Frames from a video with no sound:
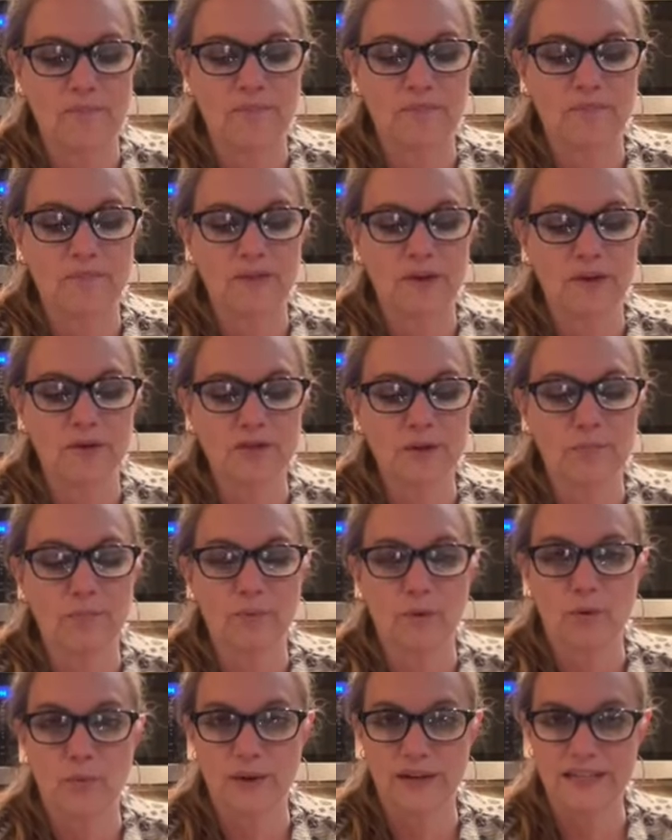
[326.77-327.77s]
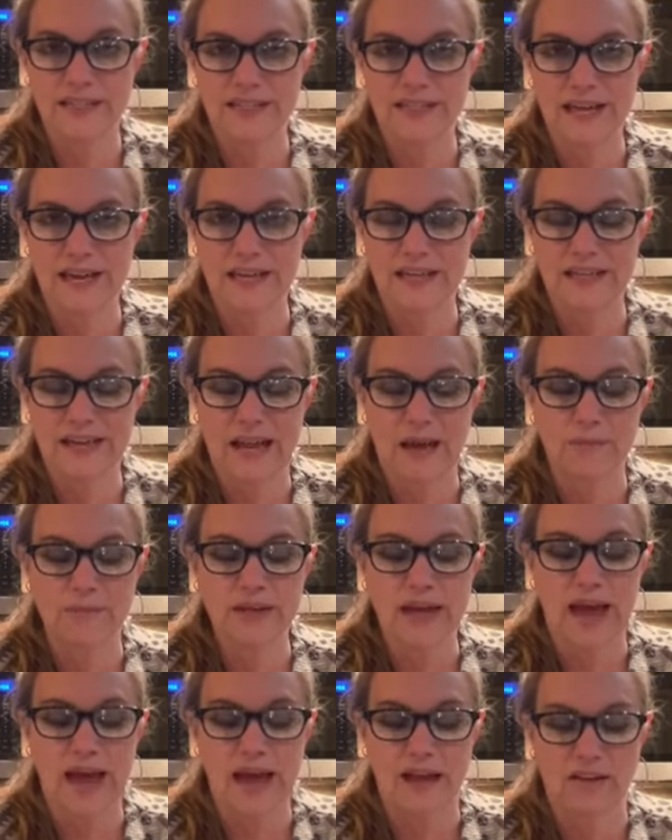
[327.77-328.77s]
There's a barista named
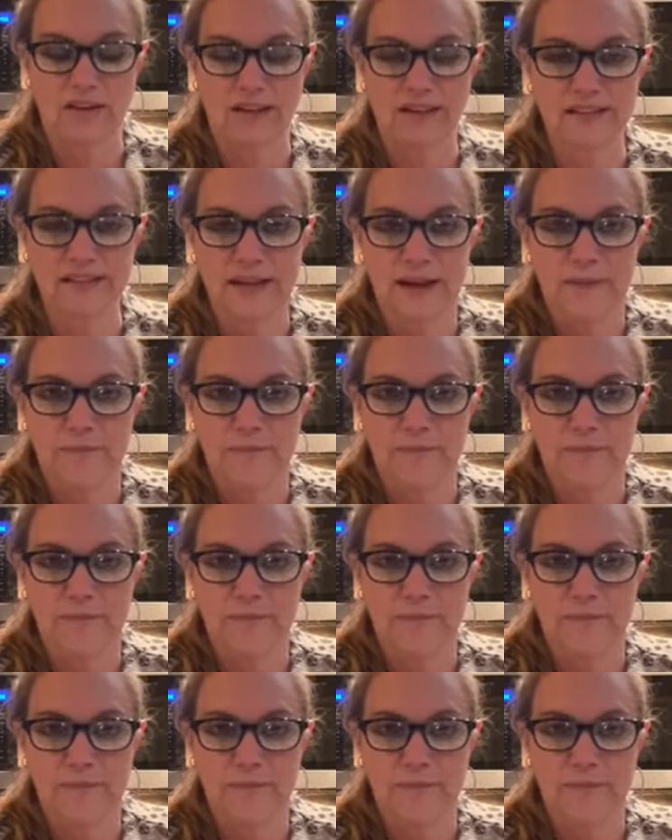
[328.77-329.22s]
Alex,